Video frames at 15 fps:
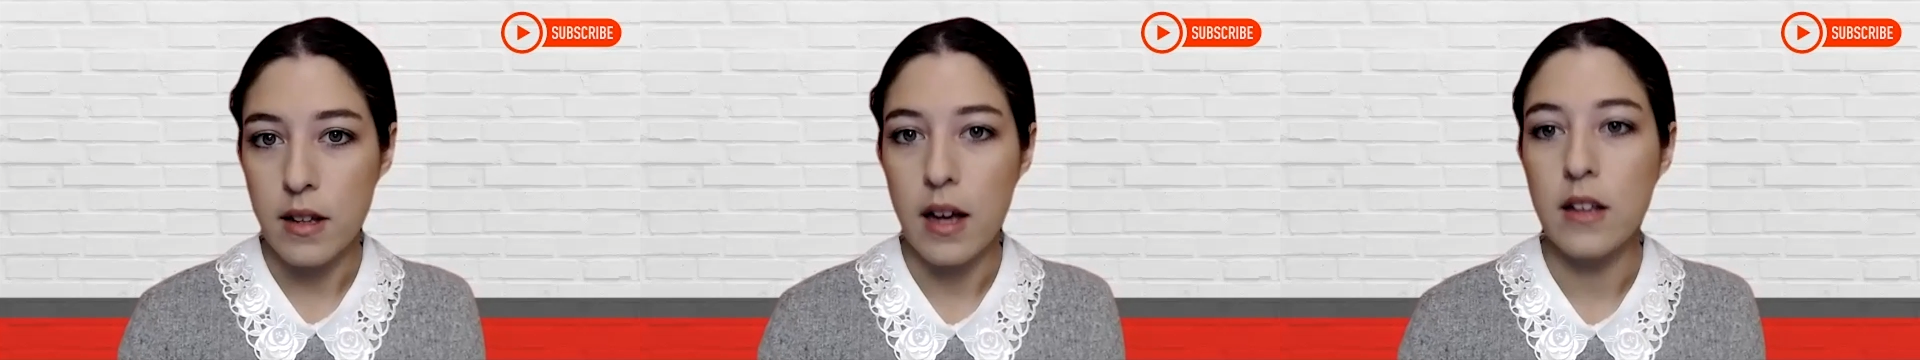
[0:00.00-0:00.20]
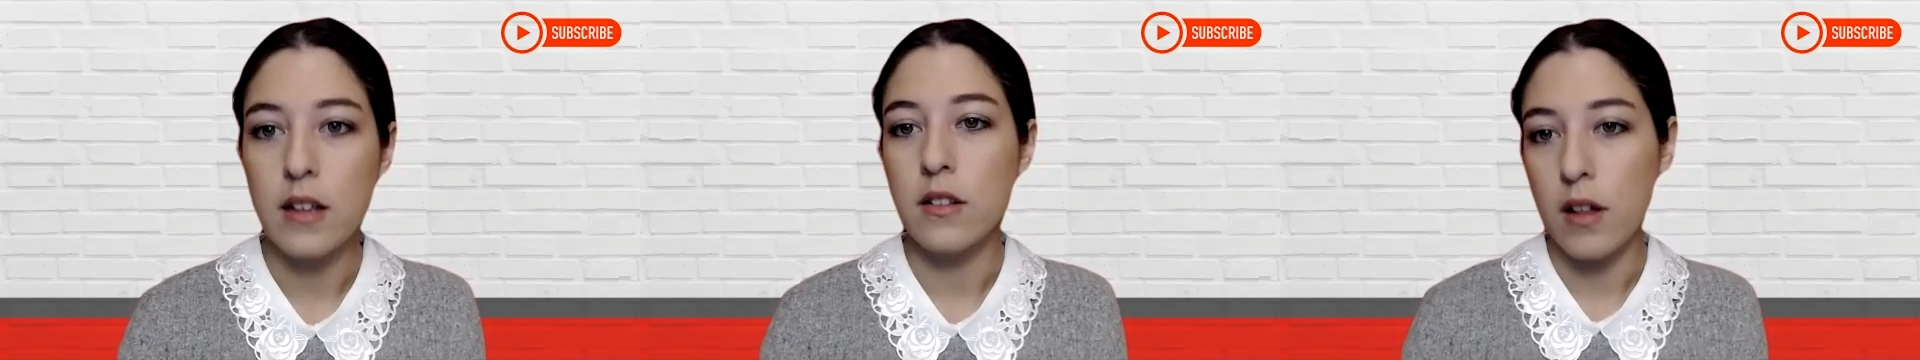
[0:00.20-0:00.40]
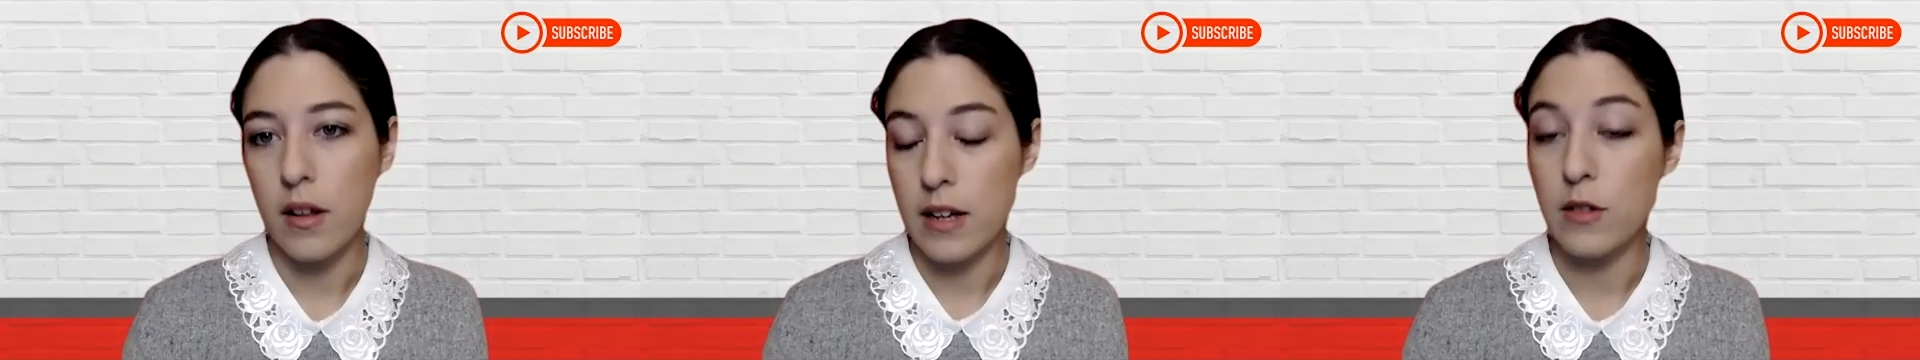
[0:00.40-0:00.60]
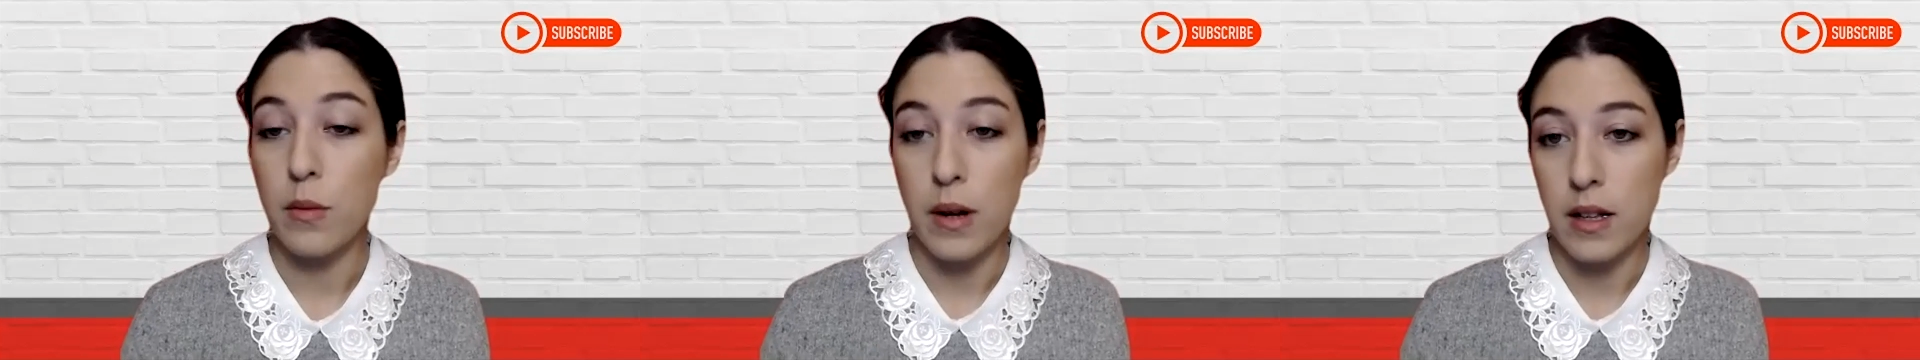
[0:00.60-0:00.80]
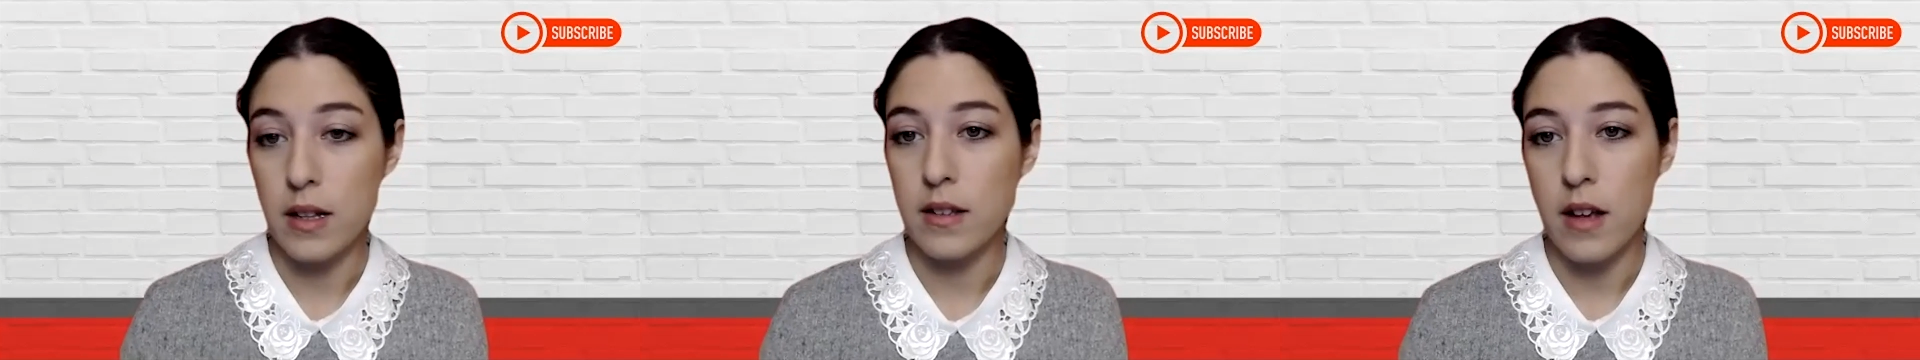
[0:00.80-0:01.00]
as, lo- as
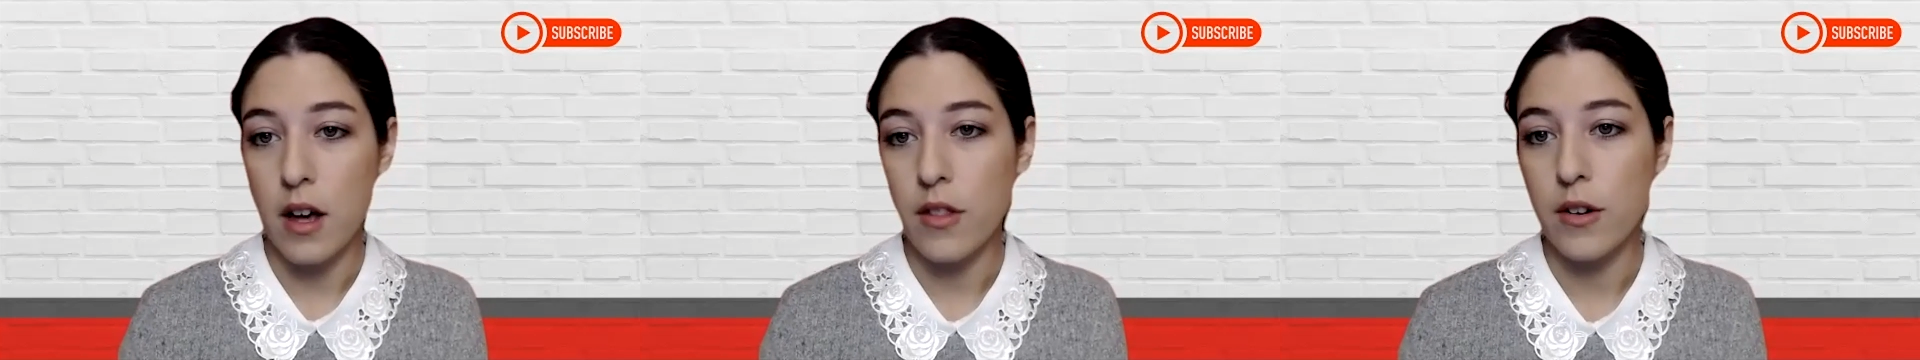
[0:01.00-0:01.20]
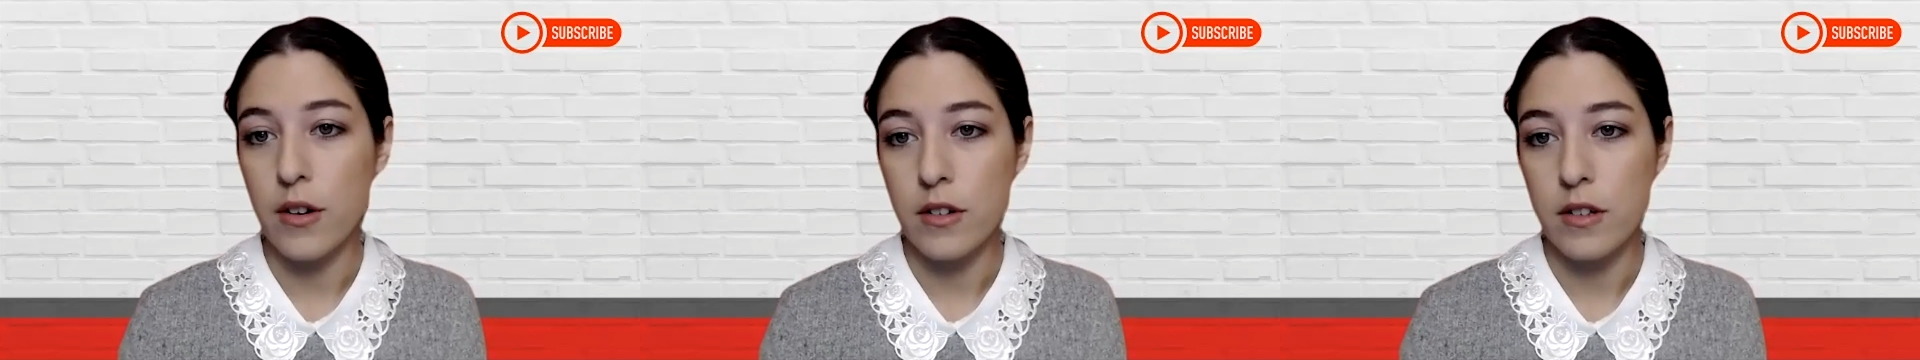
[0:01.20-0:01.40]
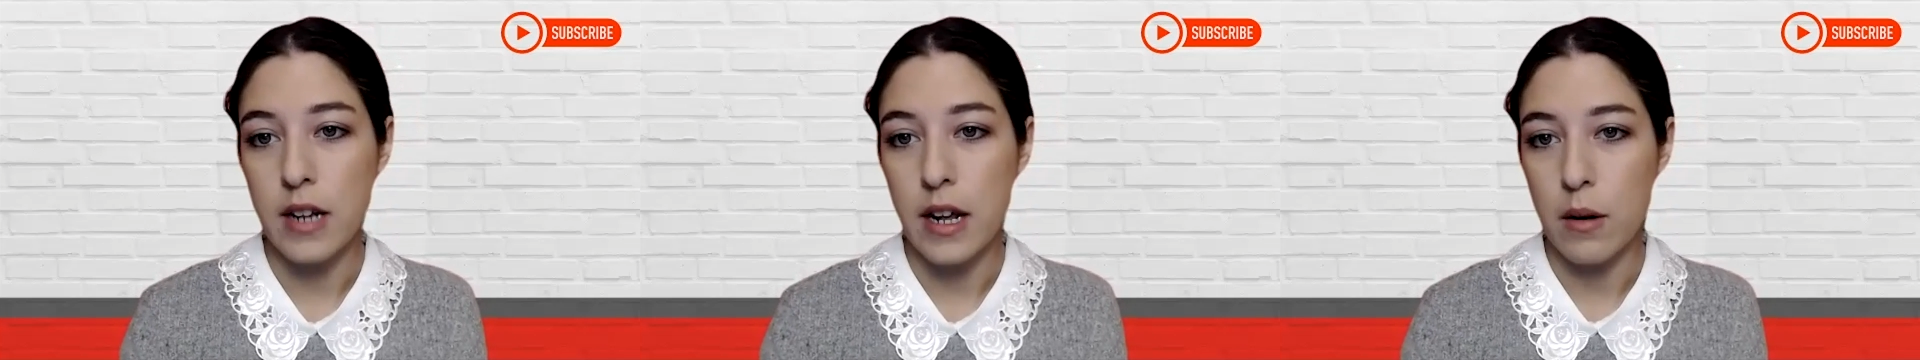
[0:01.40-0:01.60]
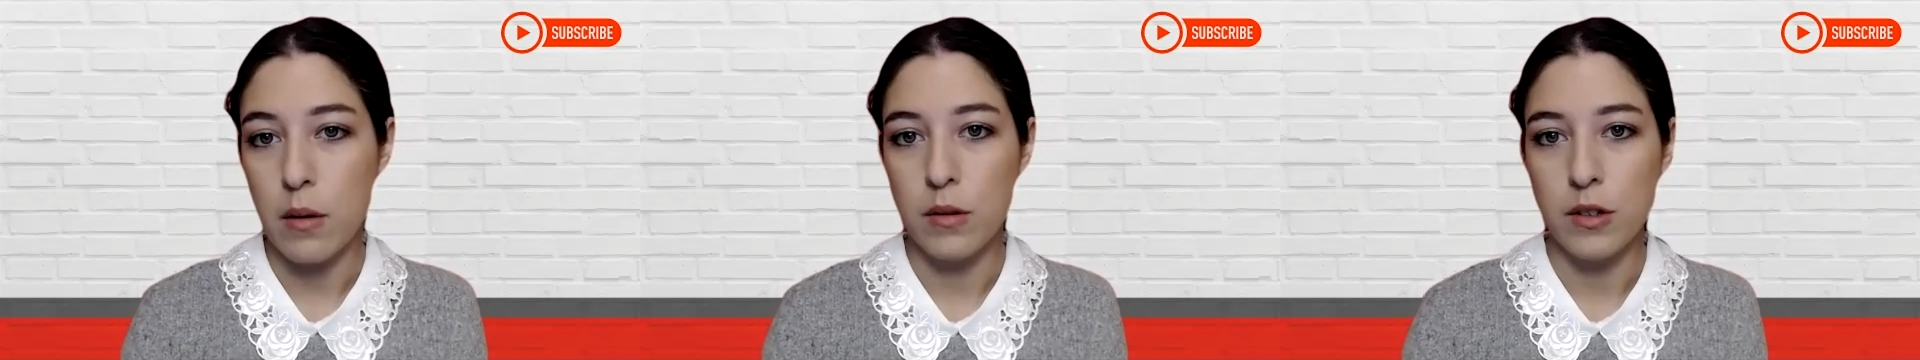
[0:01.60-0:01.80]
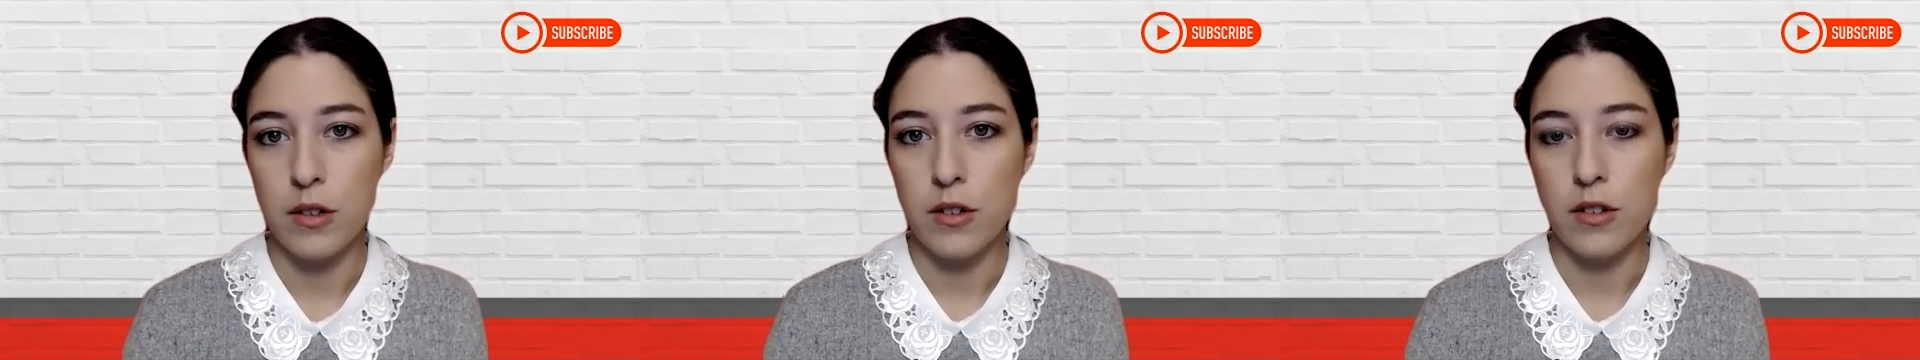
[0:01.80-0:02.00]
well as other
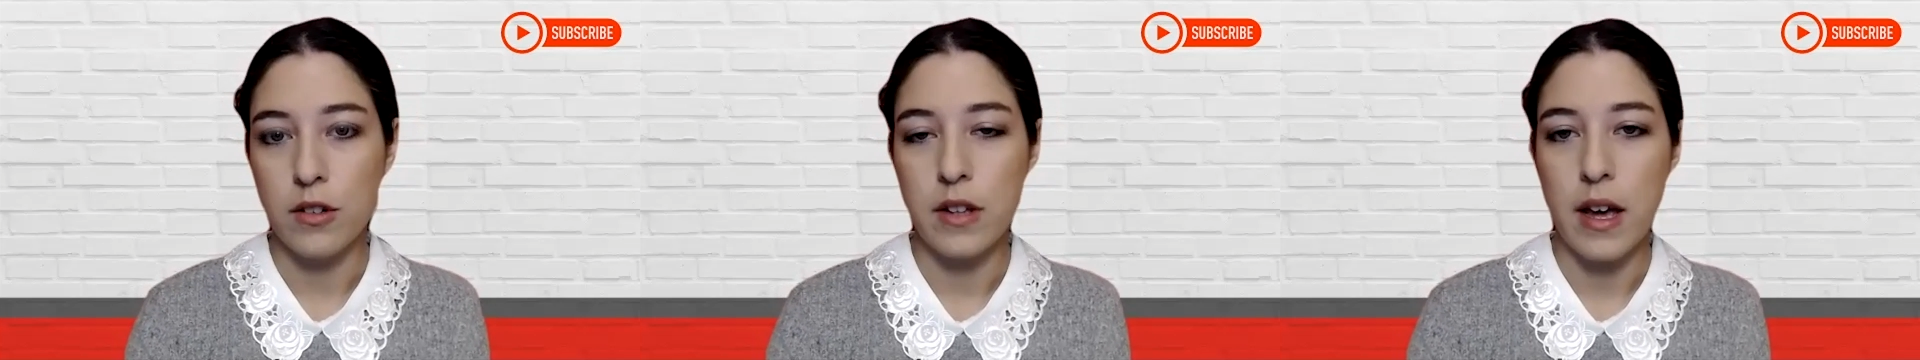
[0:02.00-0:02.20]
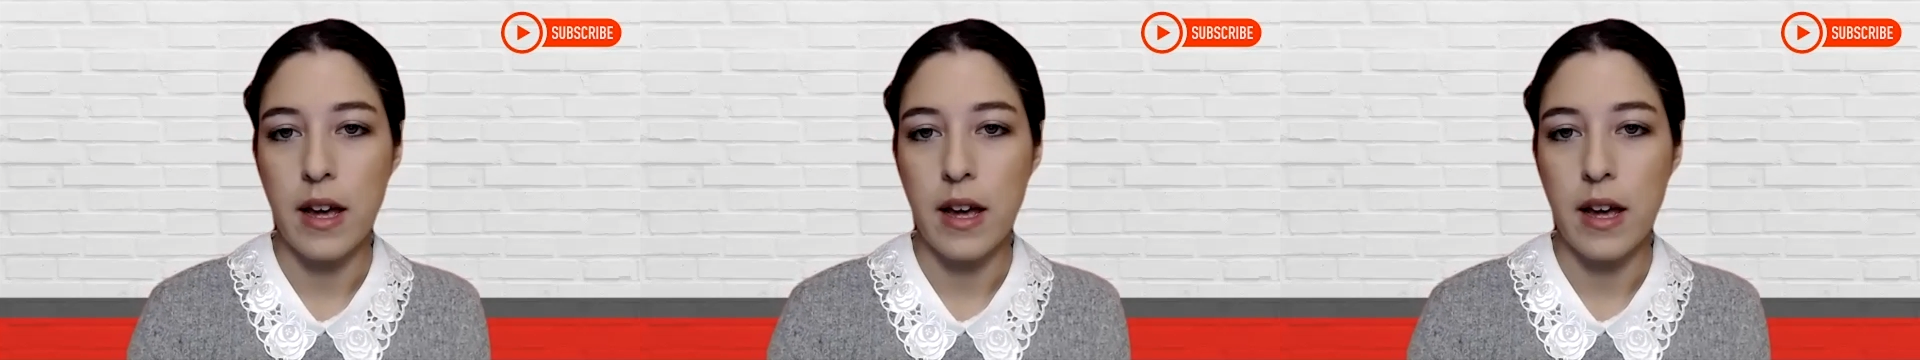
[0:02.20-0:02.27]
stakeholders